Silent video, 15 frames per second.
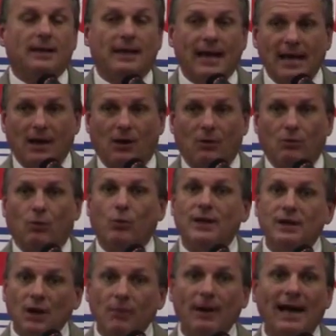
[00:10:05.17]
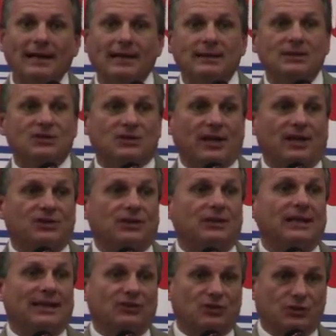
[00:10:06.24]
Now, we go back into
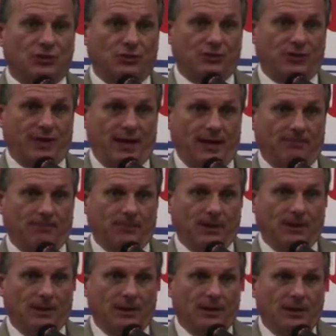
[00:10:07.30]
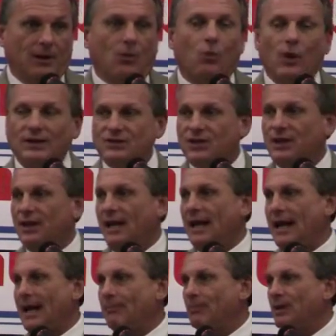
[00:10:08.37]
session next Tuesday. What's going
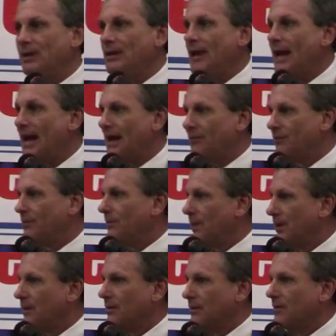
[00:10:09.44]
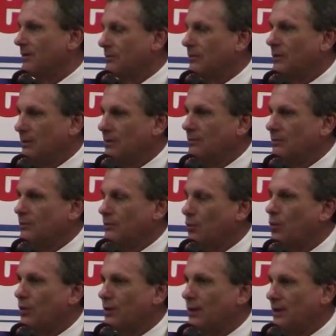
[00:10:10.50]
to happen at, in,
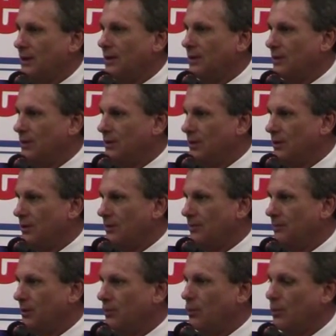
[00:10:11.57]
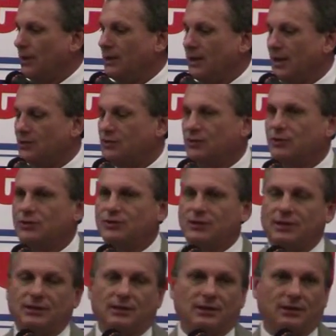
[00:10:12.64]
toward the end of the year, between next
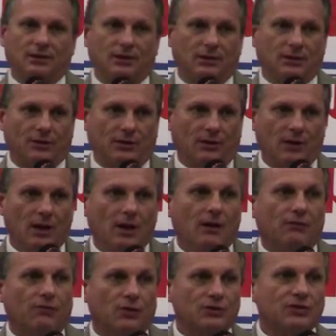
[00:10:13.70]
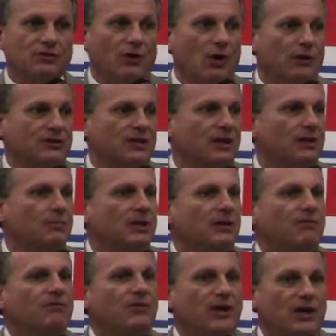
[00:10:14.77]
Tuesday and the end of the year? First of all, it's going to
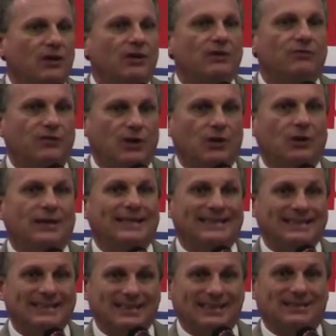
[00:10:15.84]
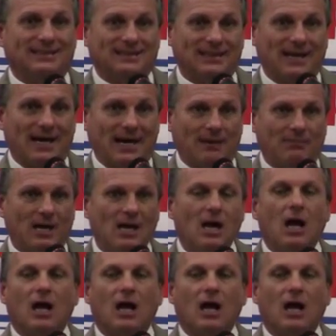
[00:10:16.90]
be a very, very intense time.